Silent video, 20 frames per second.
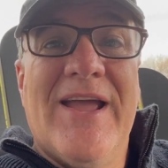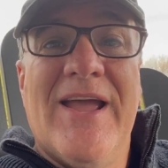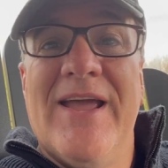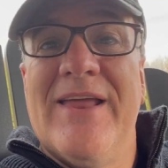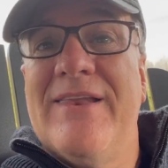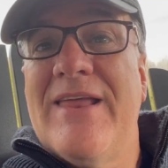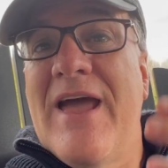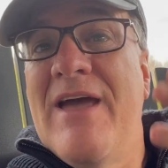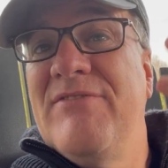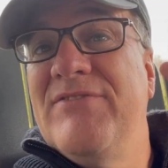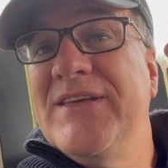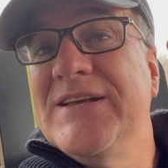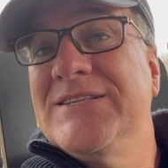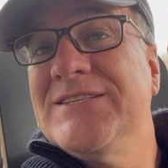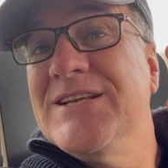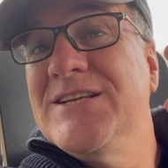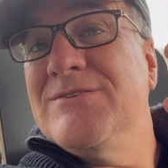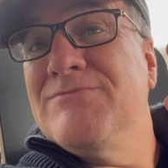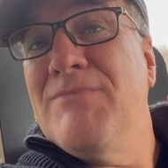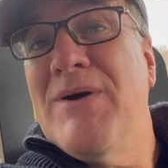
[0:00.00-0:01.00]
And
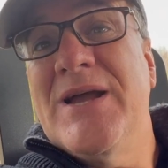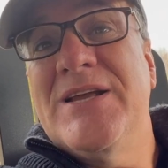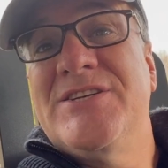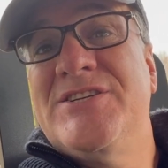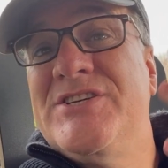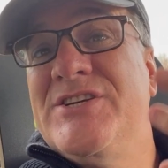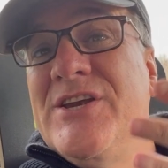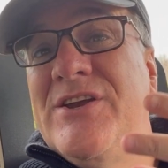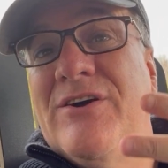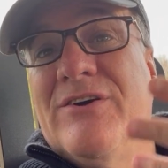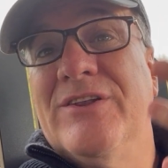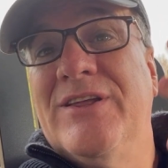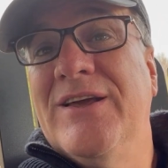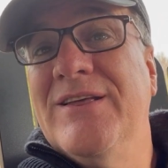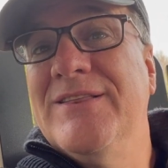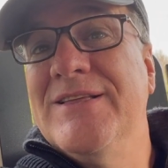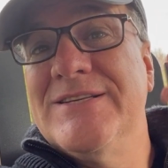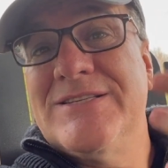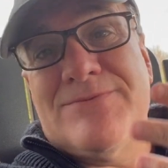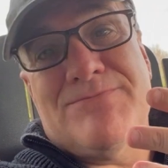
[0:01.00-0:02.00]
this is my shield.
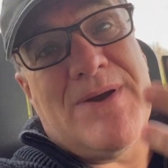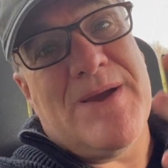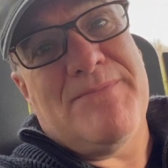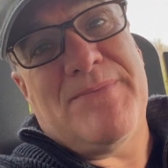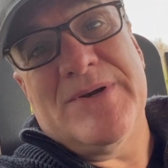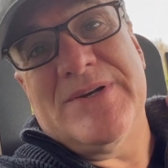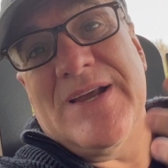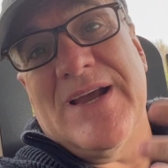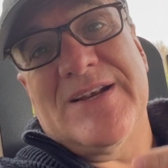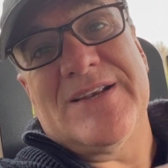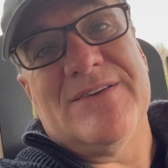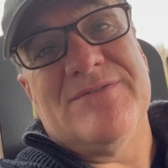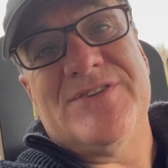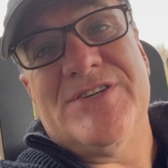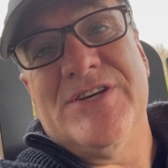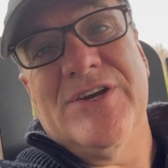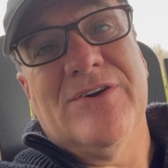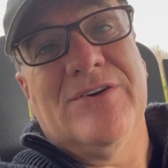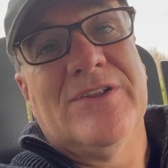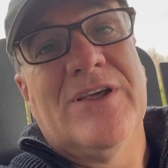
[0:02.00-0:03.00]
This is my protective
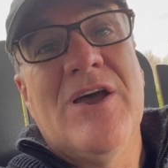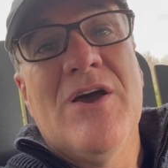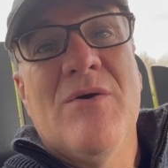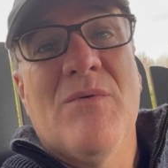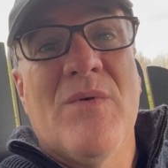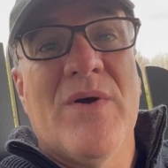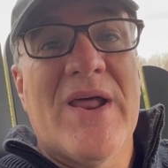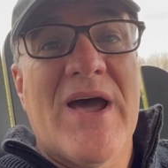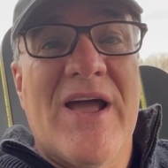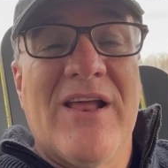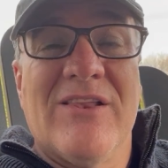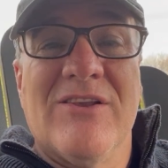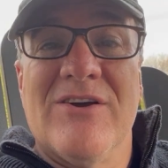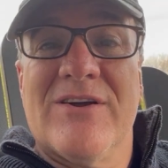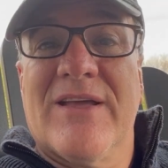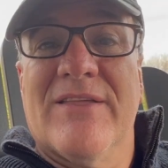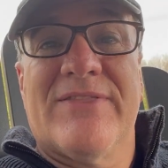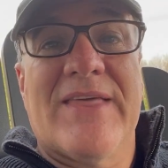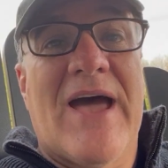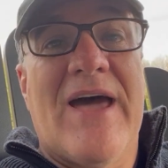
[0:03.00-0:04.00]
shield when I
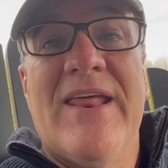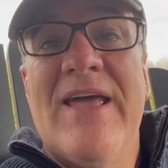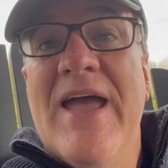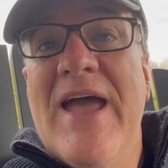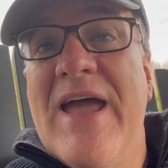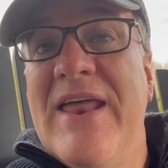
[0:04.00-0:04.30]
look at that.